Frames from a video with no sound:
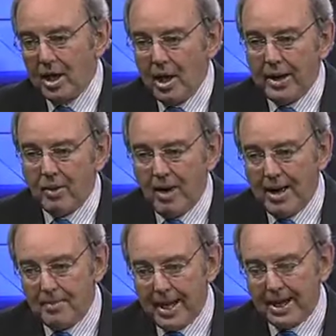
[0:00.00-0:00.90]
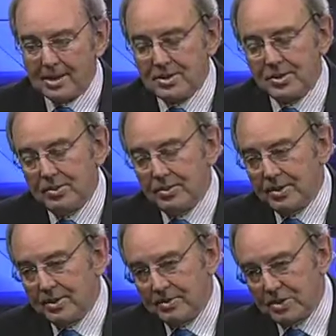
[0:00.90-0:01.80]
going way back to
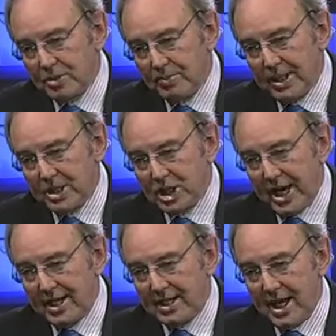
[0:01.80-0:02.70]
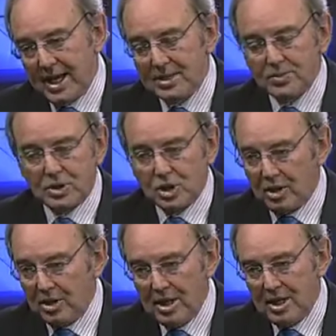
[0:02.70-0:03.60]
the Shabir Sheikh days, which
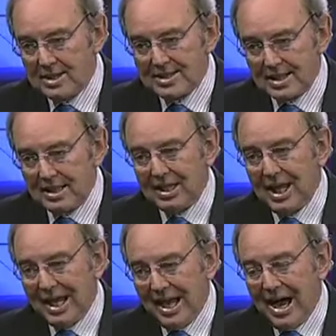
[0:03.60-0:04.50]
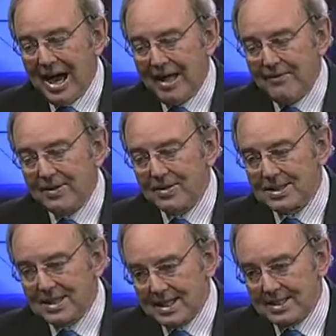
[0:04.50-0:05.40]
are still alive in the
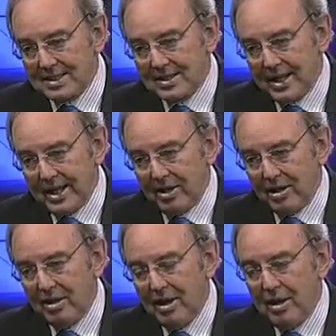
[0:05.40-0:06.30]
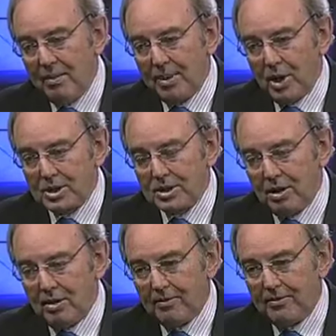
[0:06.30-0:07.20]
sense that they are part
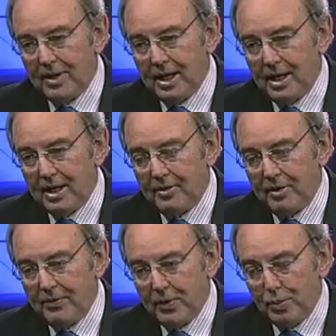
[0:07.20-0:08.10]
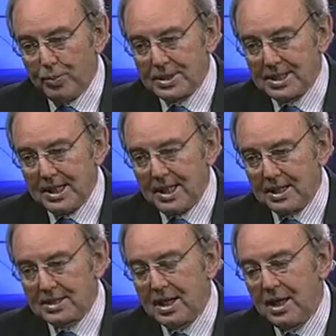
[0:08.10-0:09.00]
of review
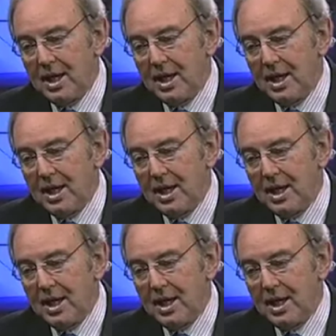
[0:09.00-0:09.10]
proceedings